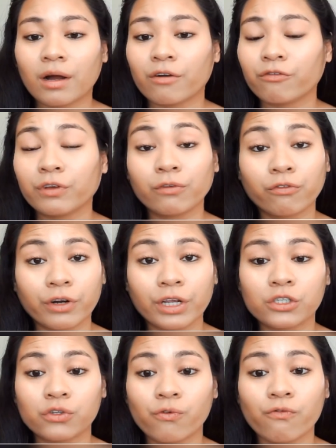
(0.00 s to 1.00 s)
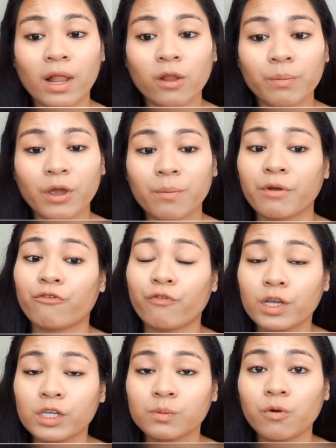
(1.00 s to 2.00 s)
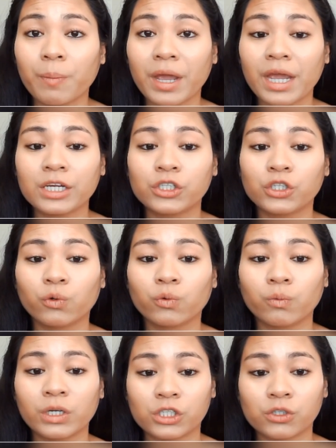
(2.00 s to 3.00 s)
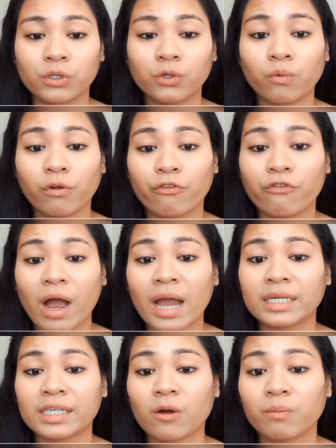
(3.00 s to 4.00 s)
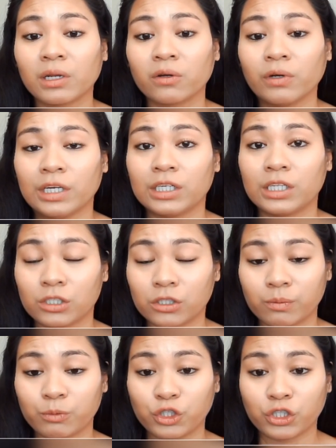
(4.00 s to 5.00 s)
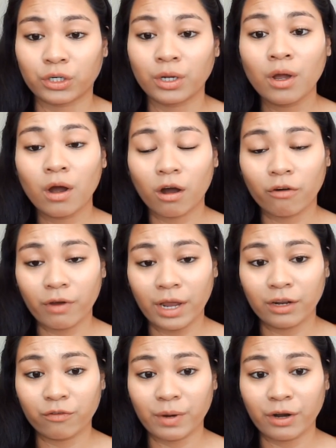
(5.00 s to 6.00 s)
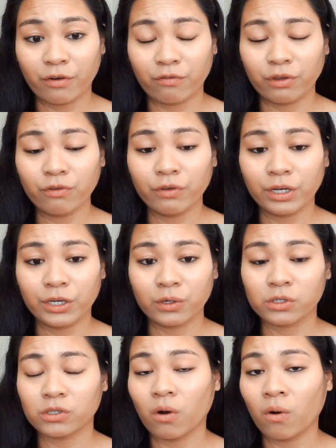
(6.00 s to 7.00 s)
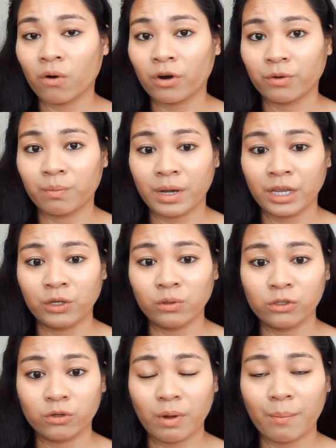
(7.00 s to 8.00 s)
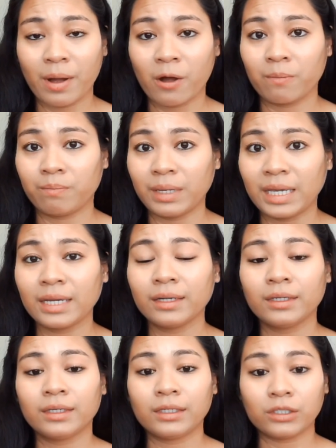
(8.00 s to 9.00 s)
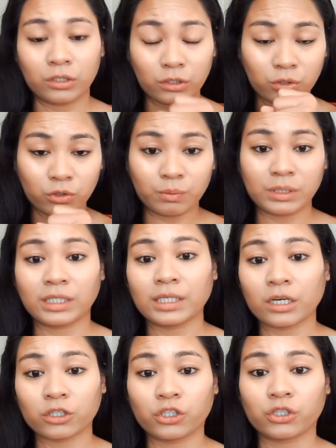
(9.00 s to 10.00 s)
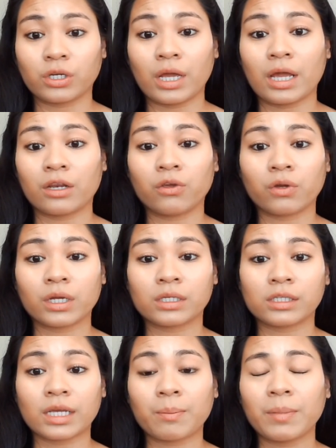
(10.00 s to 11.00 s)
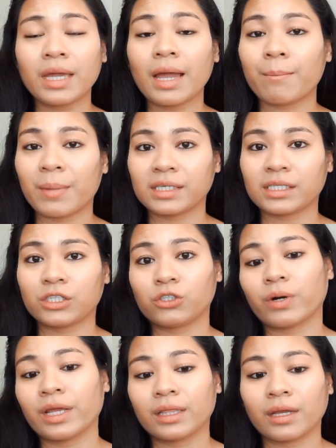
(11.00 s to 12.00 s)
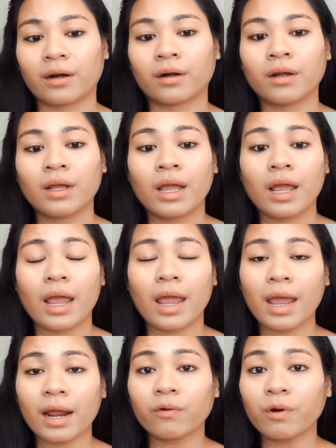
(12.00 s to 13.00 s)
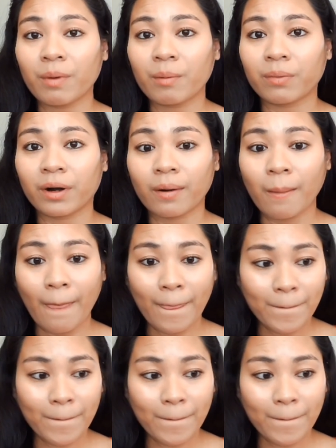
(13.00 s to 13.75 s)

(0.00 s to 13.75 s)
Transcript: feel free to follow me on my Facebook page, which you will find down below in the description of any of my review videos, or on my YouTube About Me, excuse me, section, and you can send me a message right there. And remember,